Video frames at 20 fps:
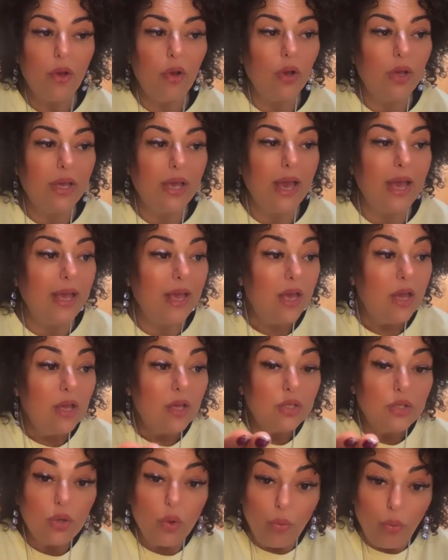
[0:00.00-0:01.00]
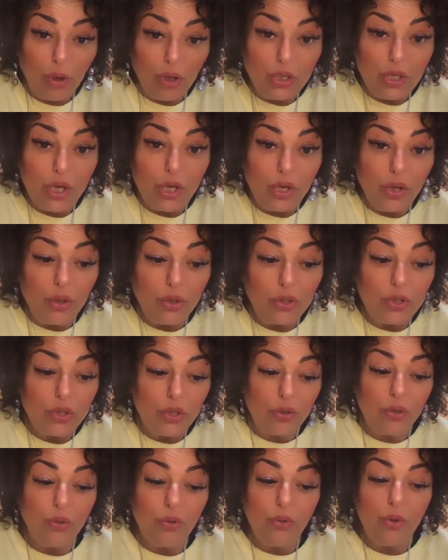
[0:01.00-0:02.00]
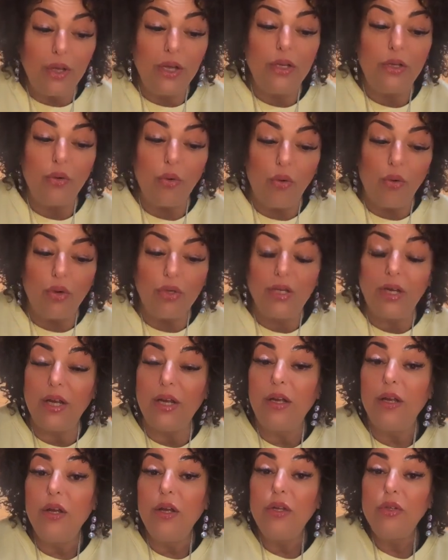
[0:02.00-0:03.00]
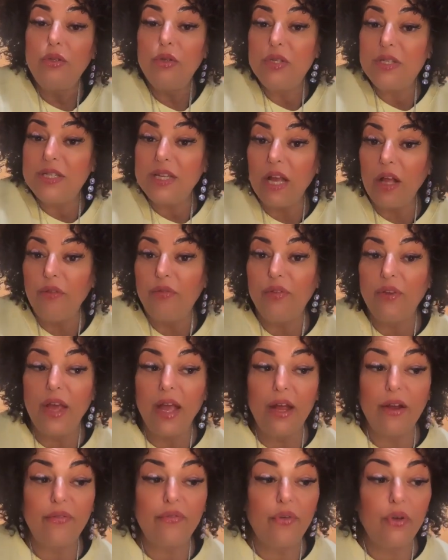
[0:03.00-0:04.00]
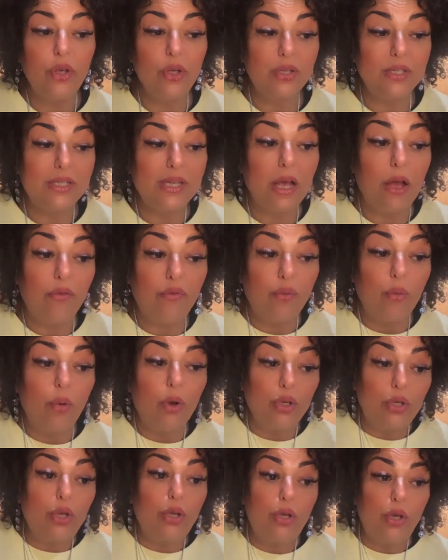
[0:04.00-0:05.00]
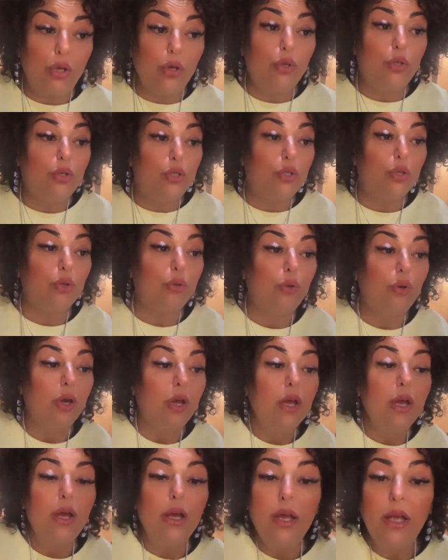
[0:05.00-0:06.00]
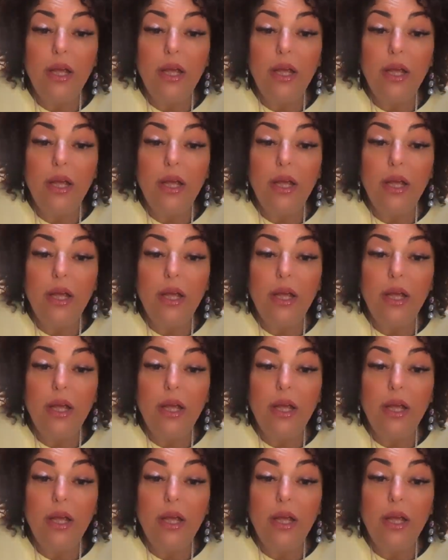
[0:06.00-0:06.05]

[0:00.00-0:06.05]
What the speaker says: Okay, so what do you do in order to self-care for yourself? What do you do